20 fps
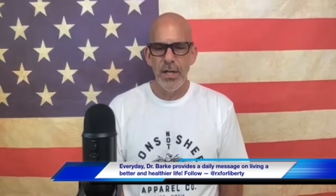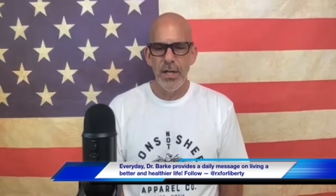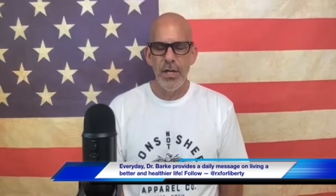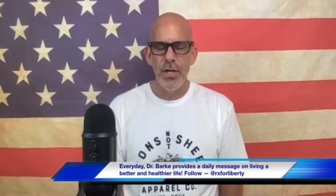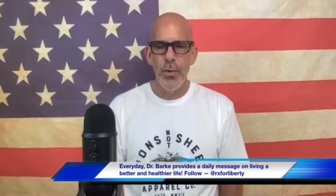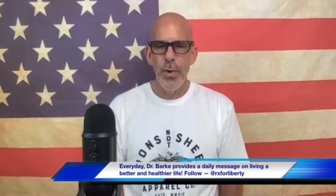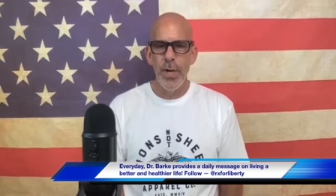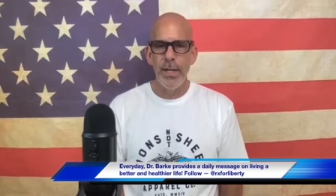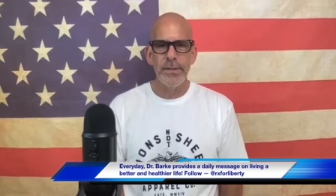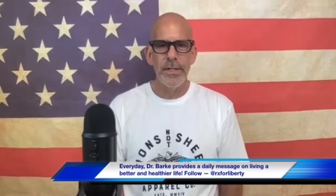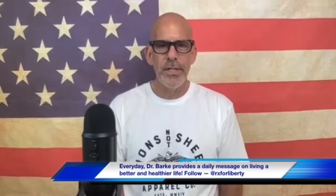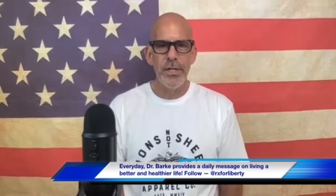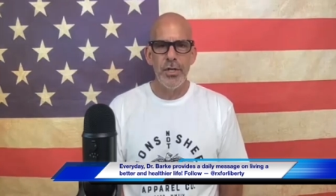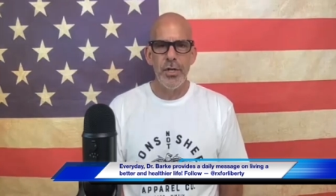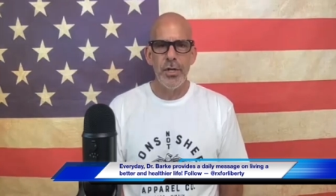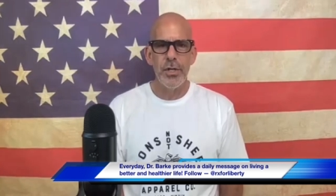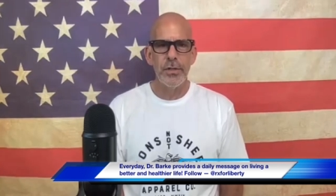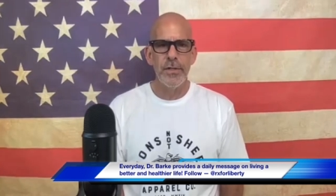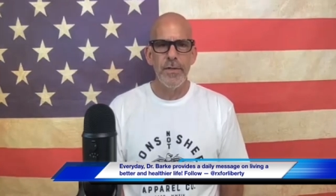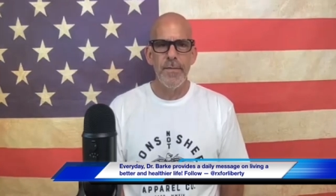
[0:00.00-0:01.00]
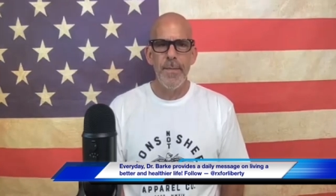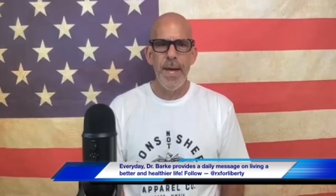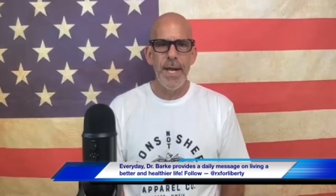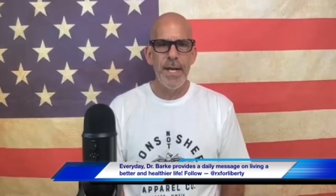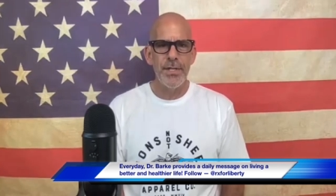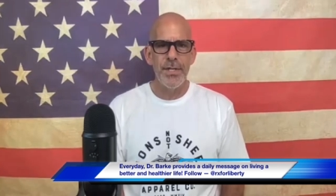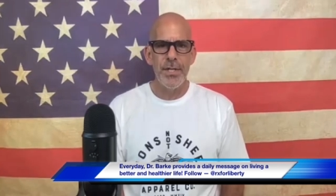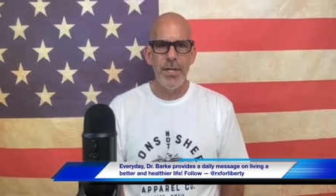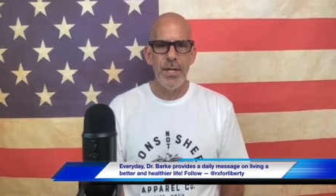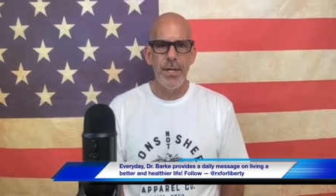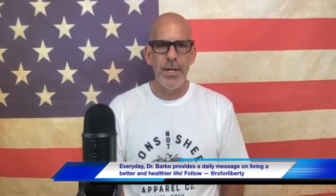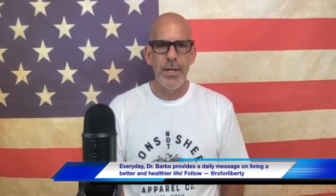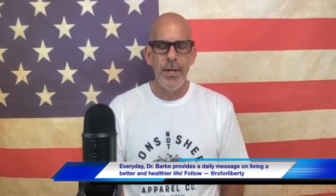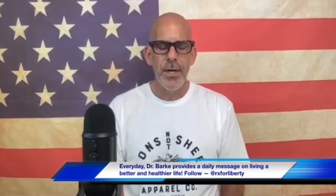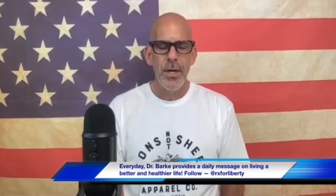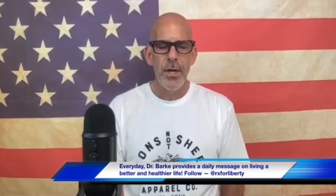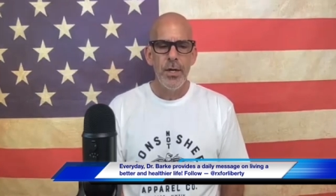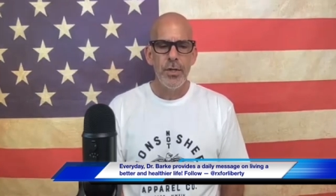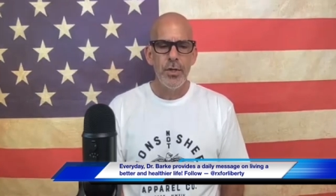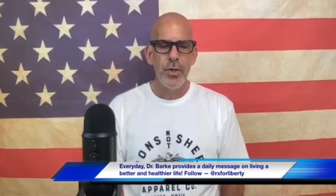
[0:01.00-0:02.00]
The New England Journal of Medicine
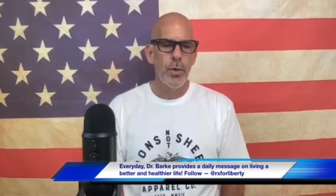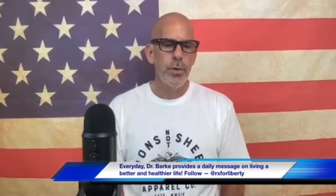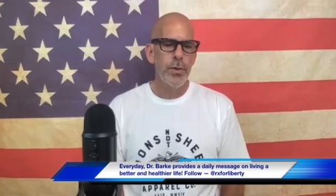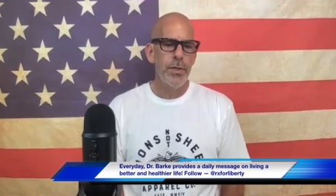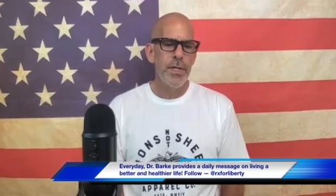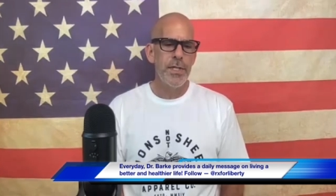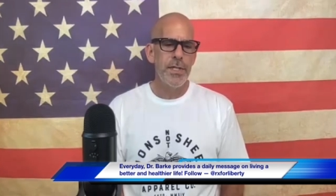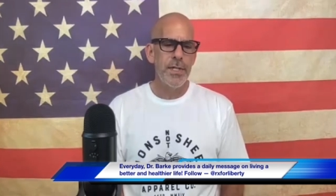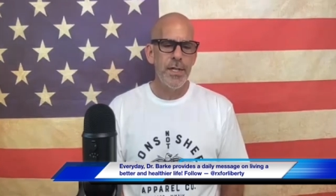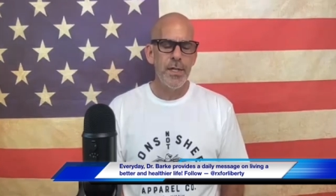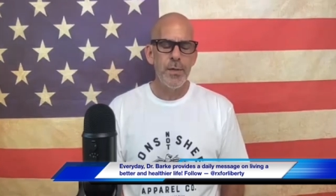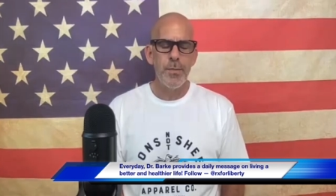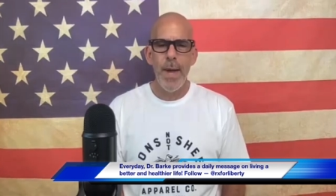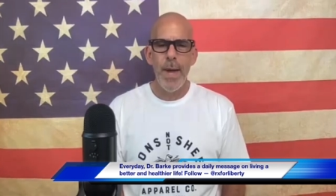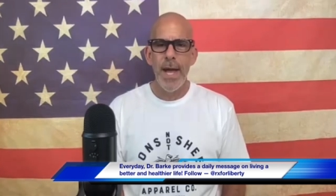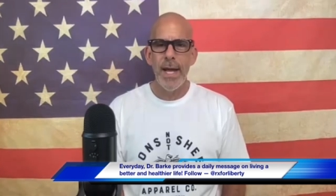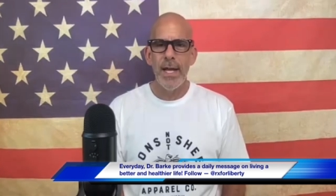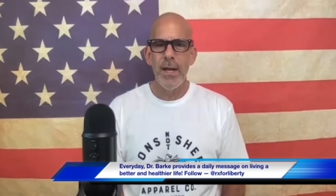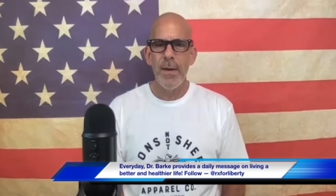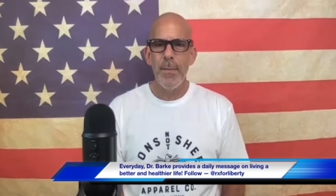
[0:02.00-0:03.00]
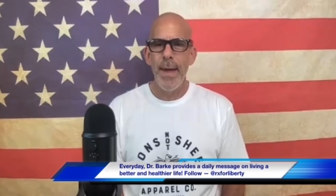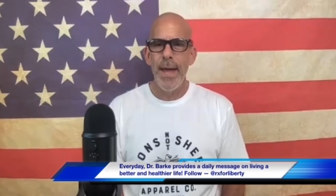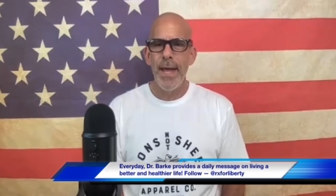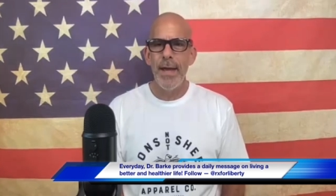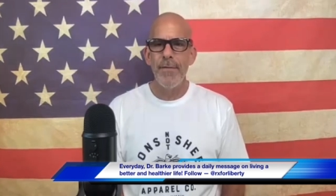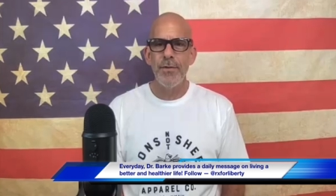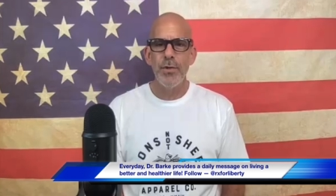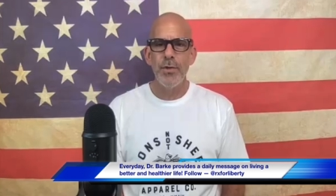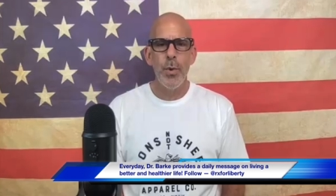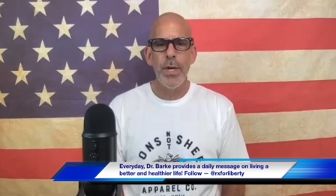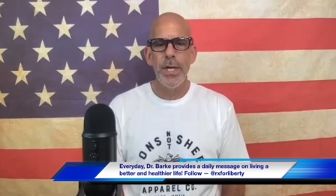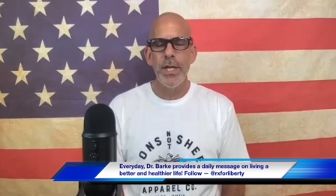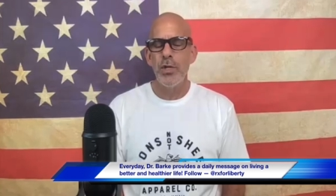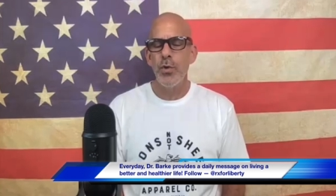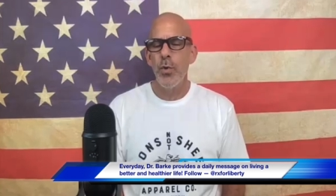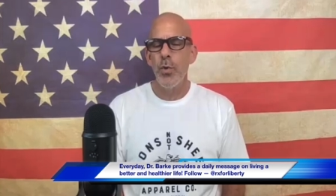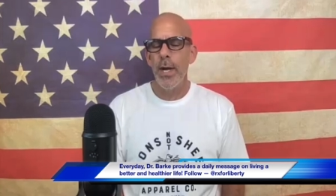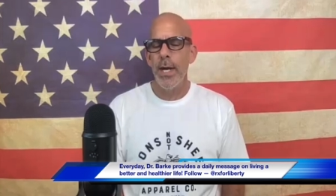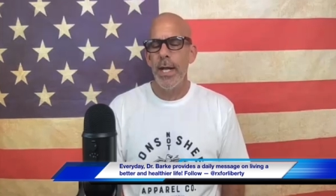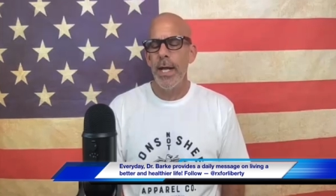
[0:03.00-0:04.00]
told us this back in May of
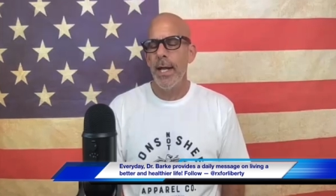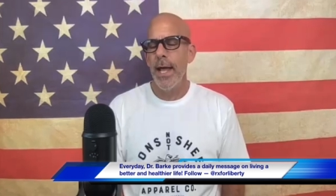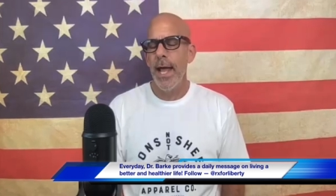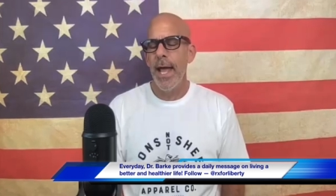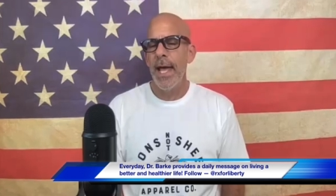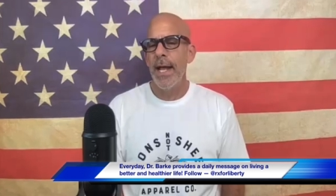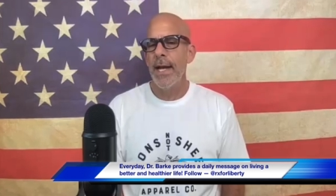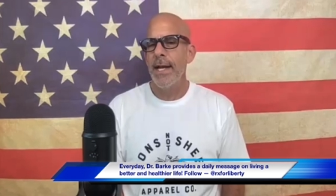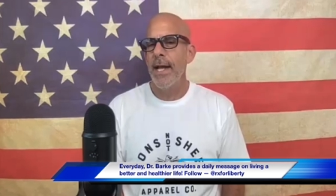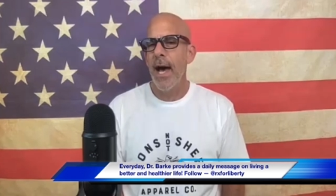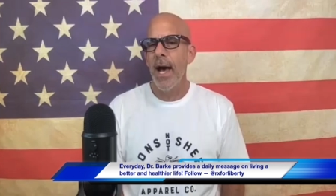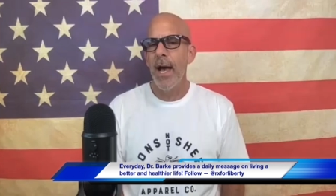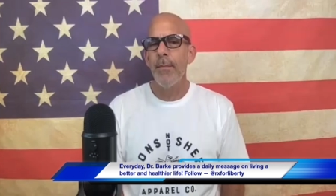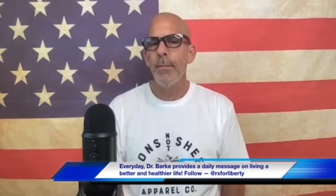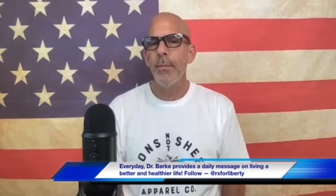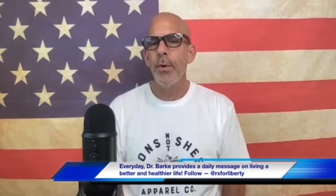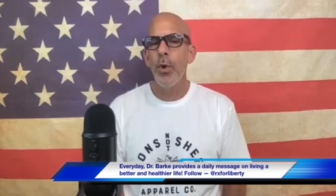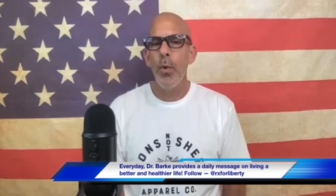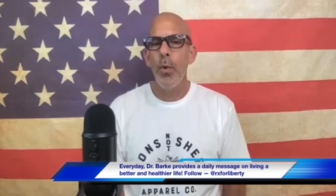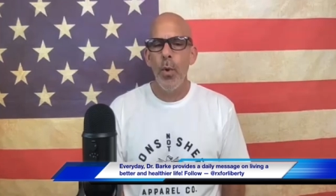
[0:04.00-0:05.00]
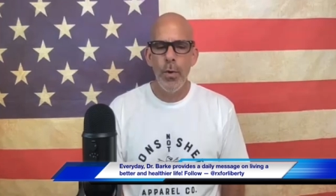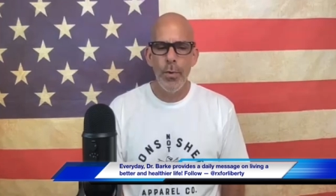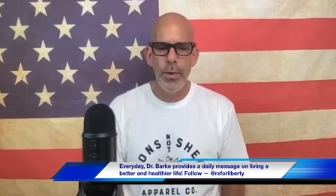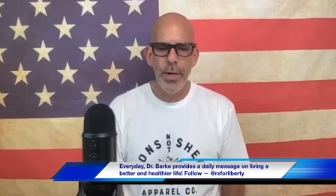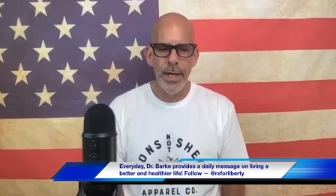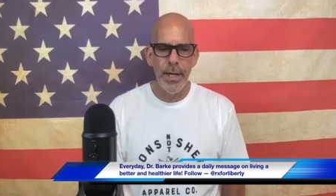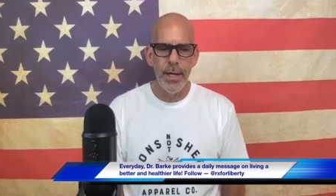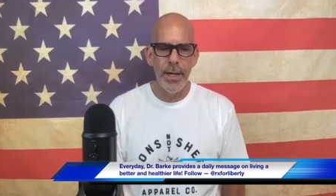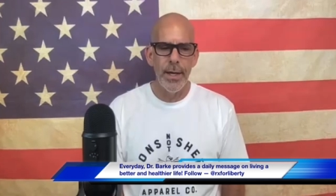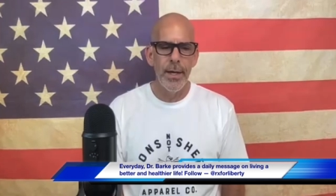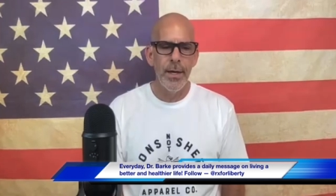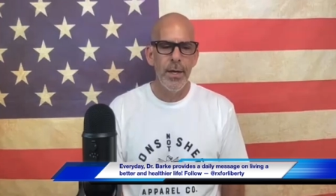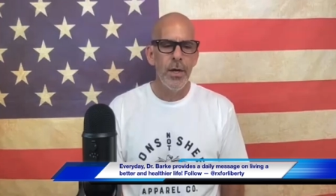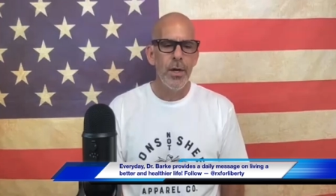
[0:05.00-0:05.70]
2020, and I'm quoting,